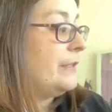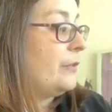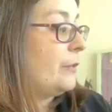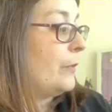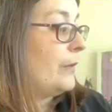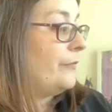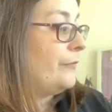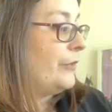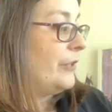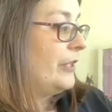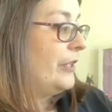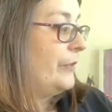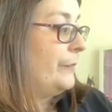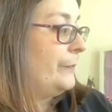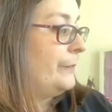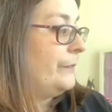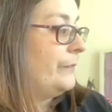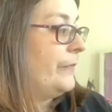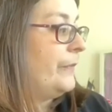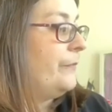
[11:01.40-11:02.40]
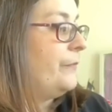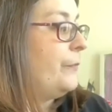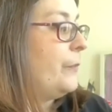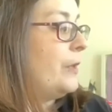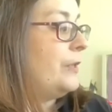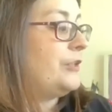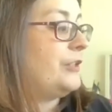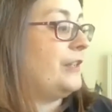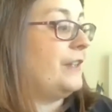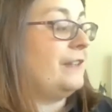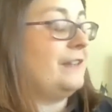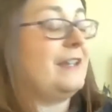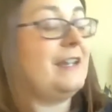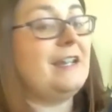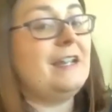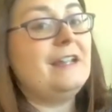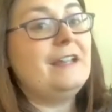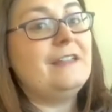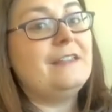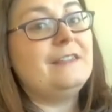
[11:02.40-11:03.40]
for you.
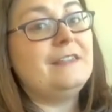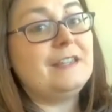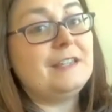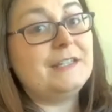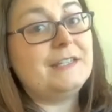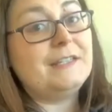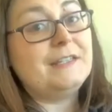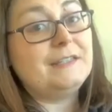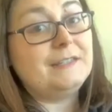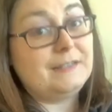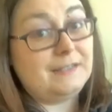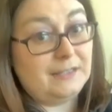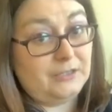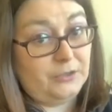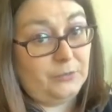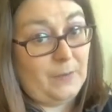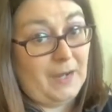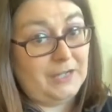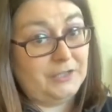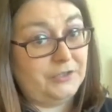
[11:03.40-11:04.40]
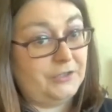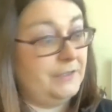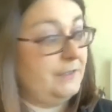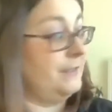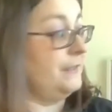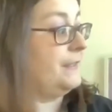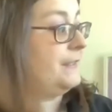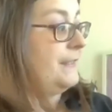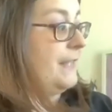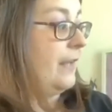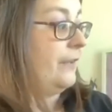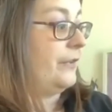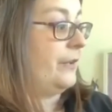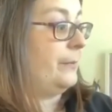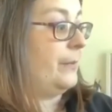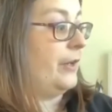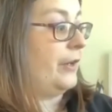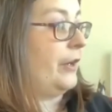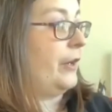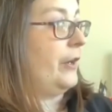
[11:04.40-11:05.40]
Fortunately, this situation seldom
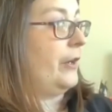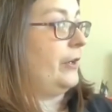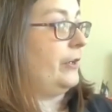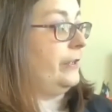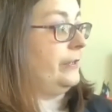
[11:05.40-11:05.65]
occurred.